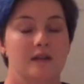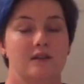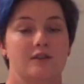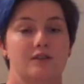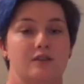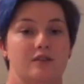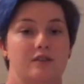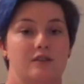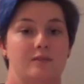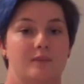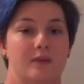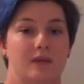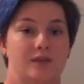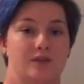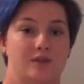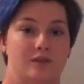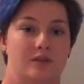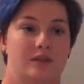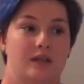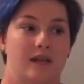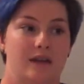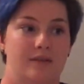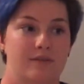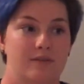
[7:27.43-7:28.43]
just to make
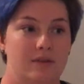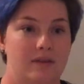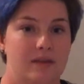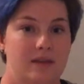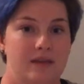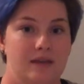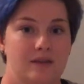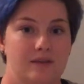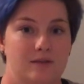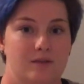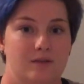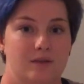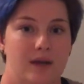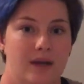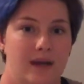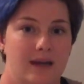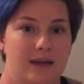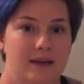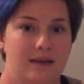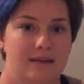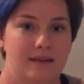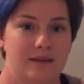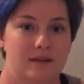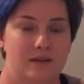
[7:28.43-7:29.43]
sure that everything is
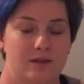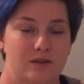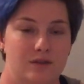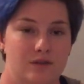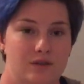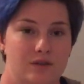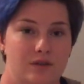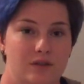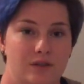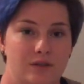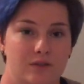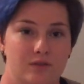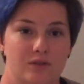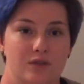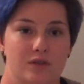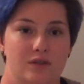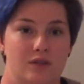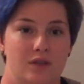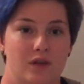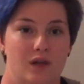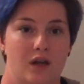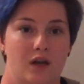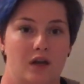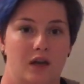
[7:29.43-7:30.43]
okay and that you're still
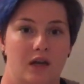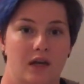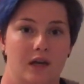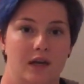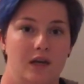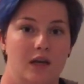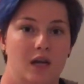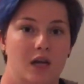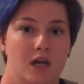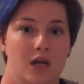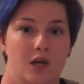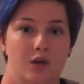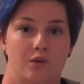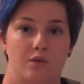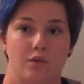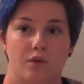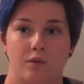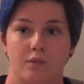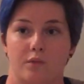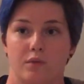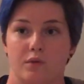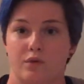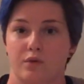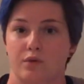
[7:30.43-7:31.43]
just a
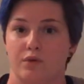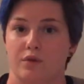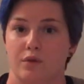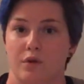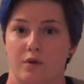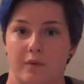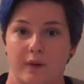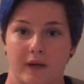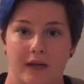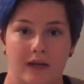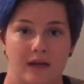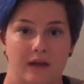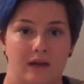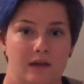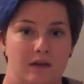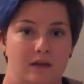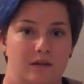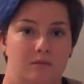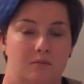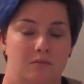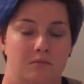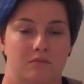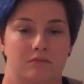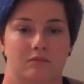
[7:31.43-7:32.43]
normal, growing,
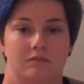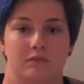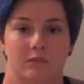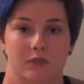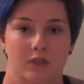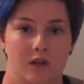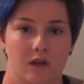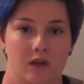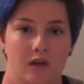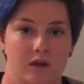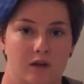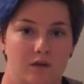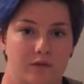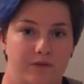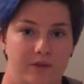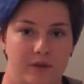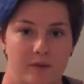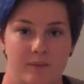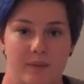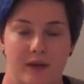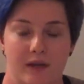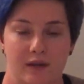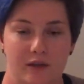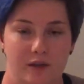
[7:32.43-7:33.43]
young
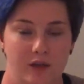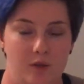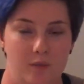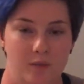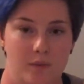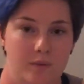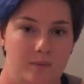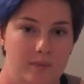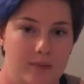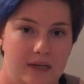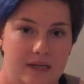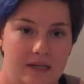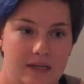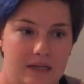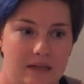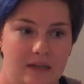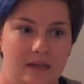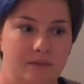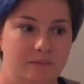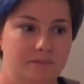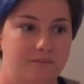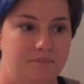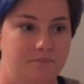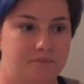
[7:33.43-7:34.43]
female human being,